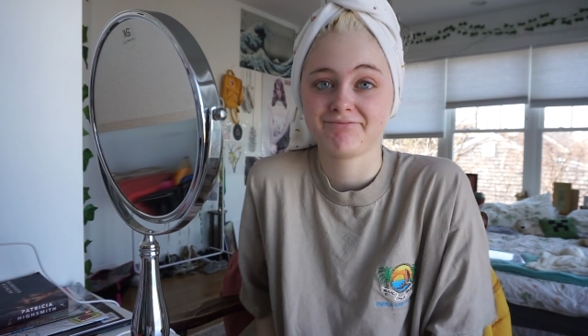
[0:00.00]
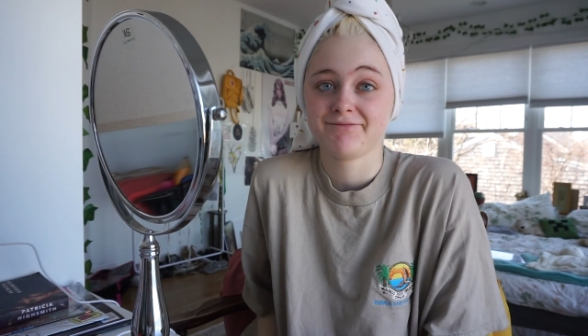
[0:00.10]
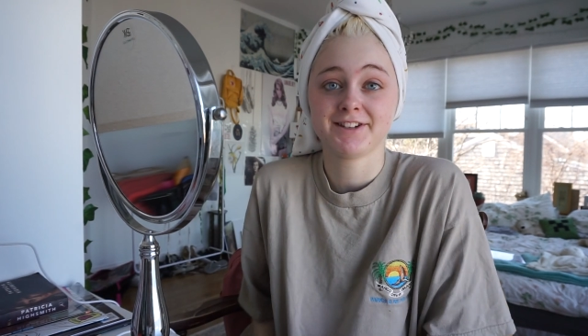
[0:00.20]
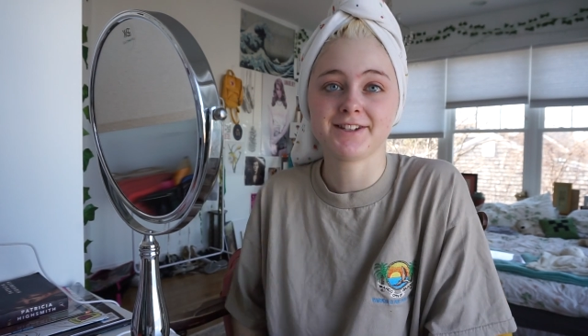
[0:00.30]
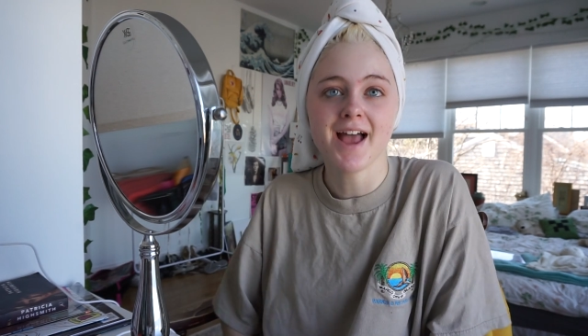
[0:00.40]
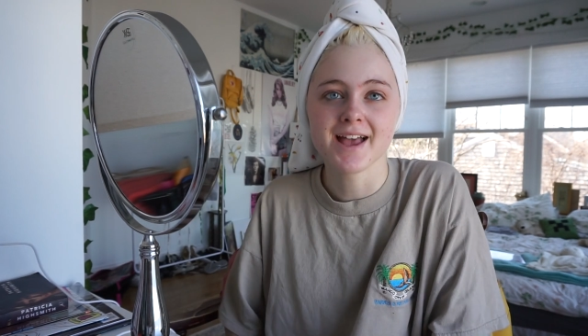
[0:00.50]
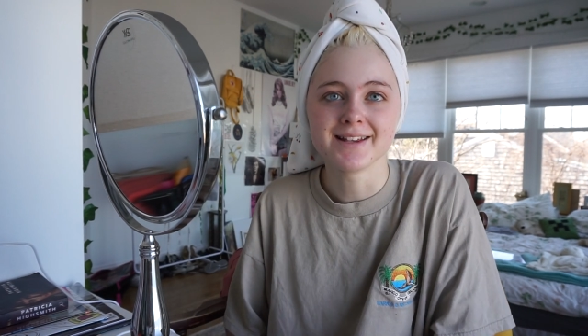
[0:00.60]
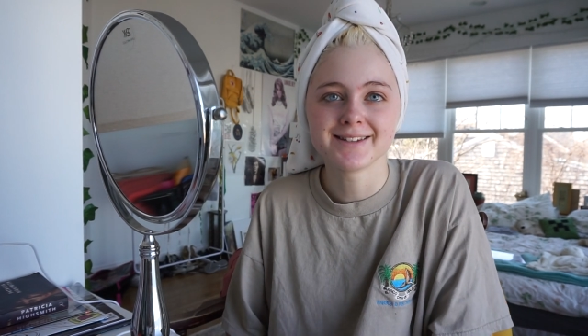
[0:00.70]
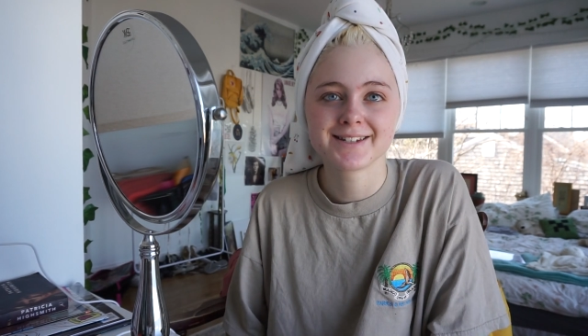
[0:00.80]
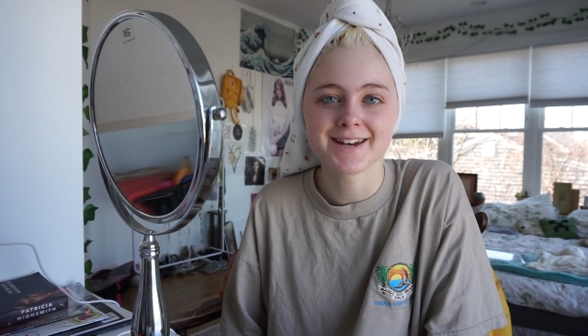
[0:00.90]

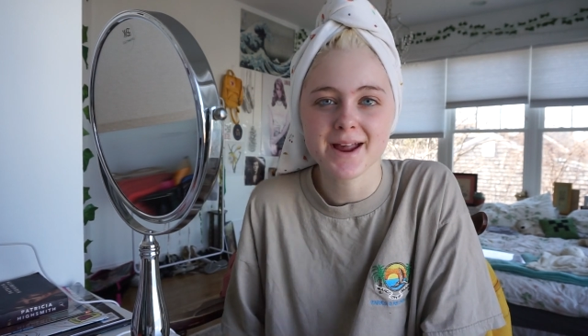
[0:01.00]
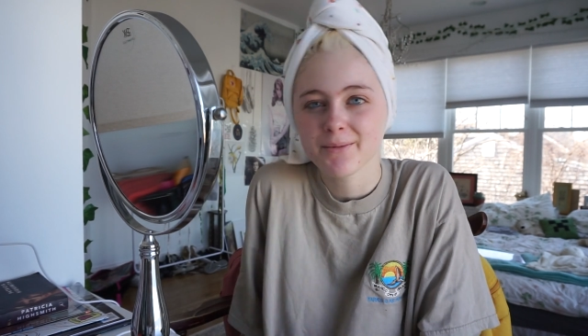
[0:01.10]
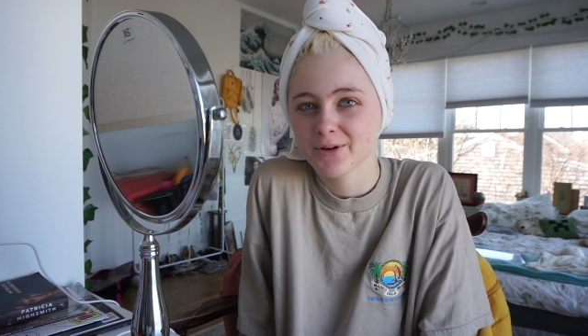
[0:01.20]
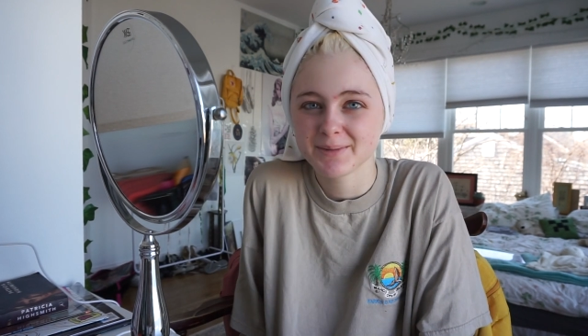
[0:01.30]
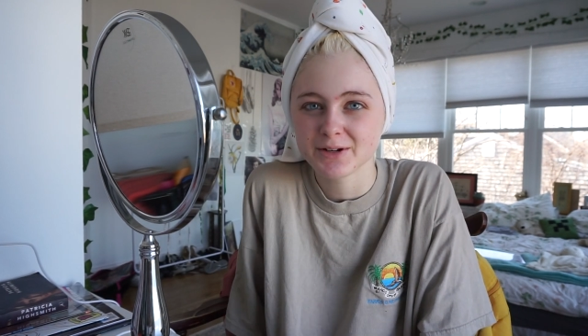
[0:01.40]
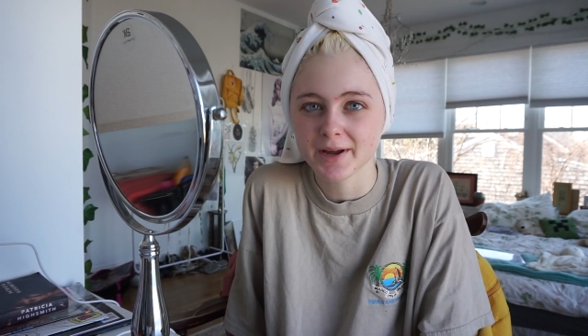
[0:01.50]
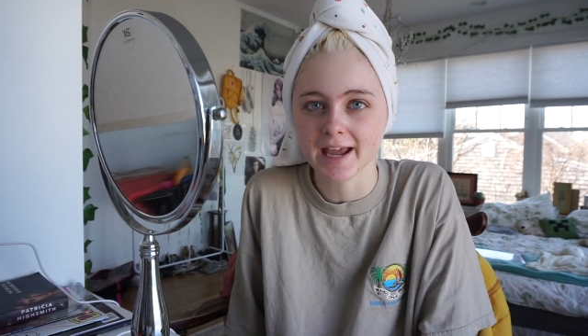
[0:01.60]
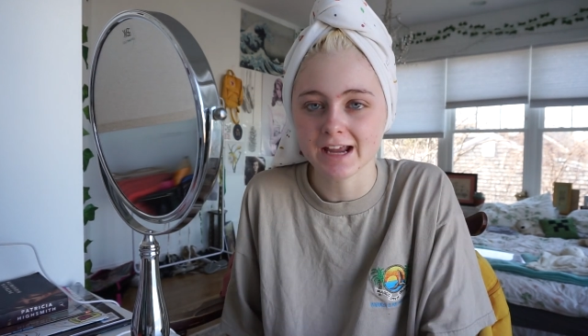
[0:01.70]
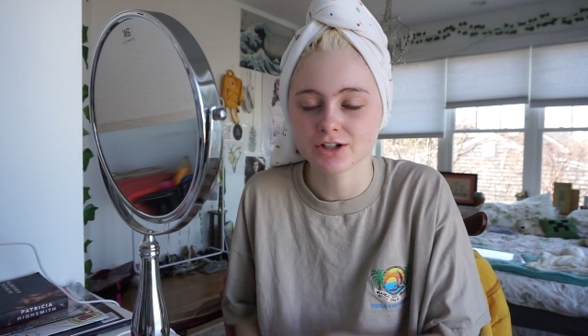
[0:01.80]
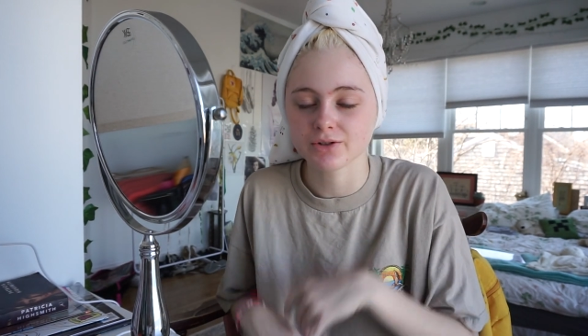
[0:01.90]
says, today I'm going to be
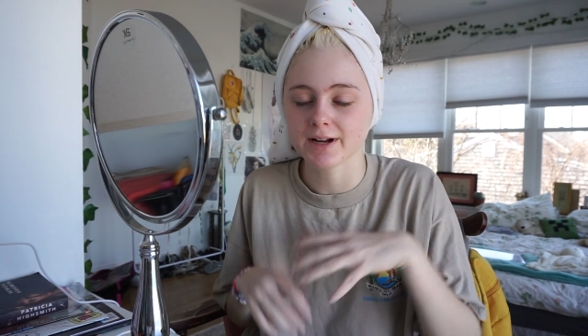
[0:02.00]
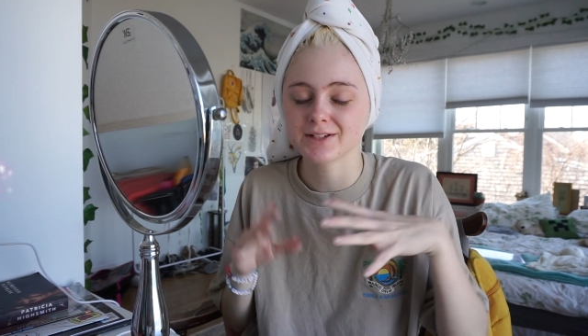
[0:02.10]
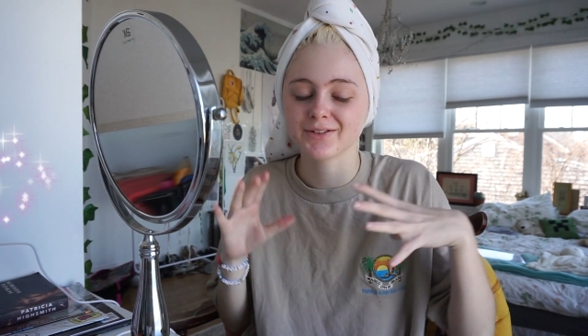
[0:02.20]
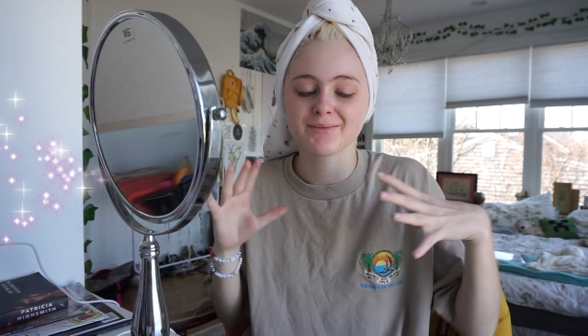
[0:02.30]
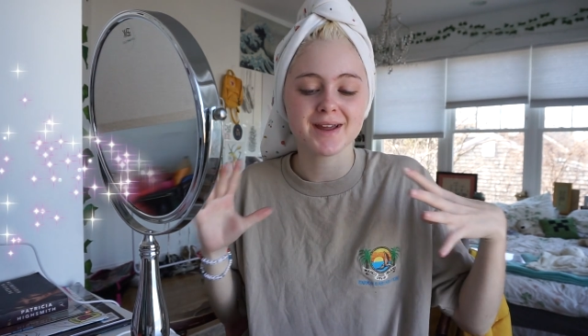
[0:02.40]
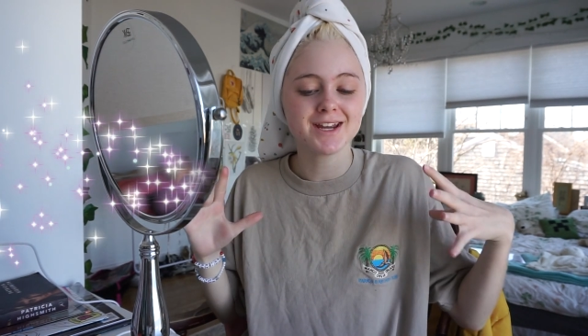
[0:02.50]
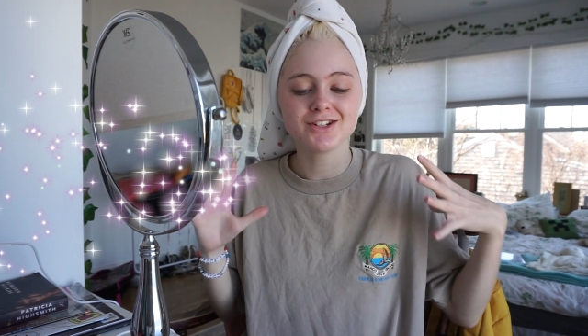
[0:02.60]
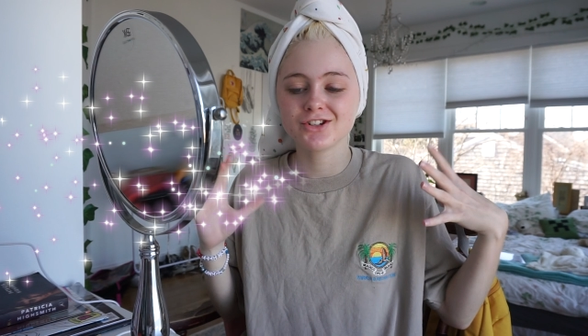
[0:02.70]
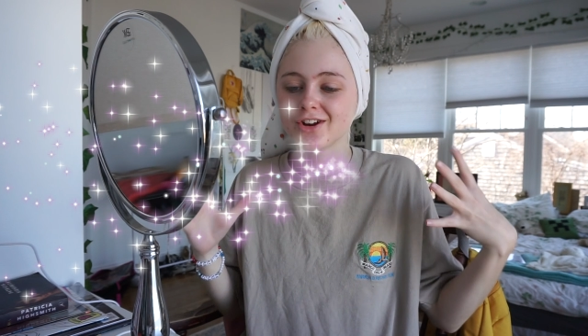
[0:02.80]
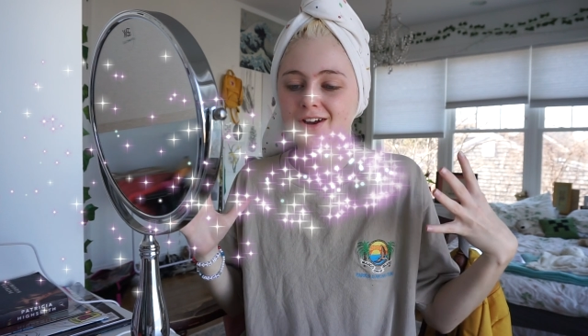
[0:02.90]
doing a
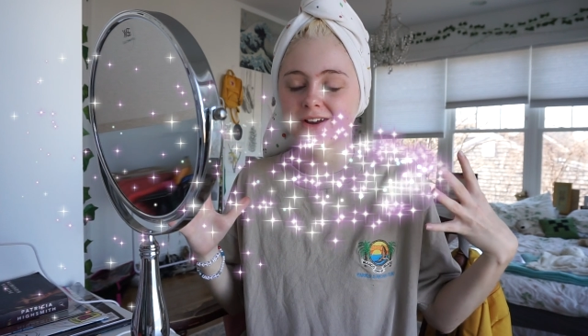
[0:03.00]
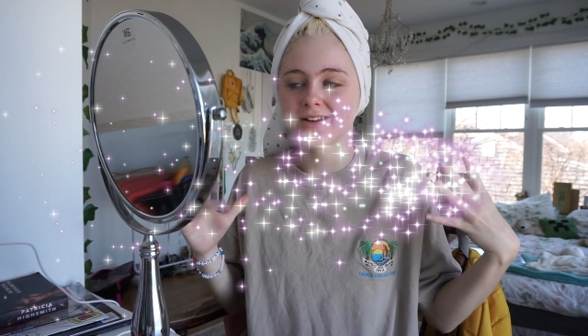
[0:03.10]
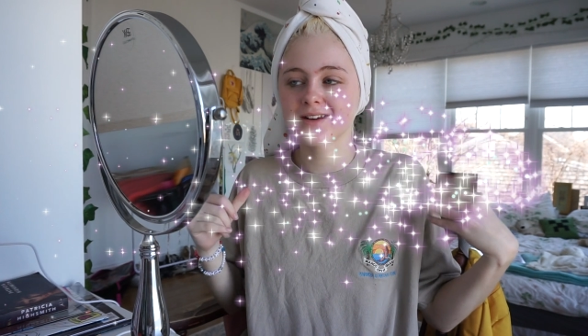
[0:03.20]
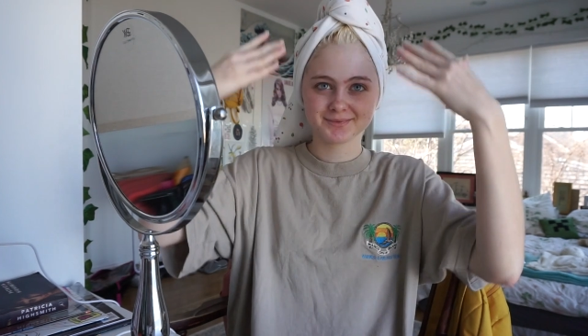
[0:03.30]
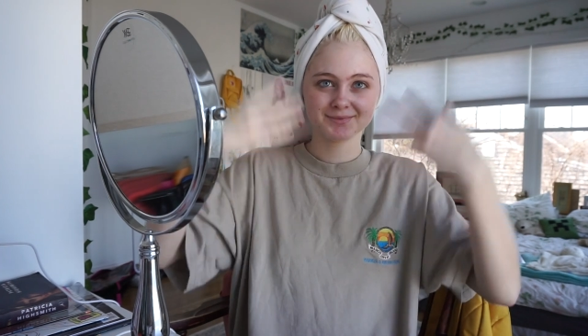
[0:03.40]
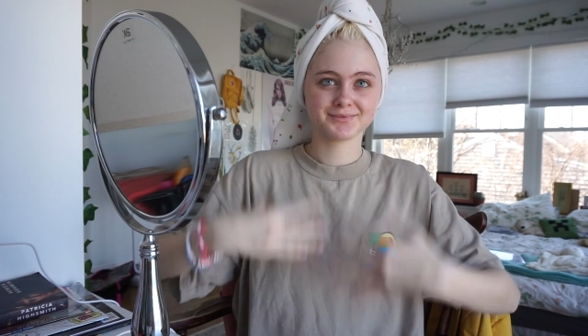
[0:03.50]
transformation.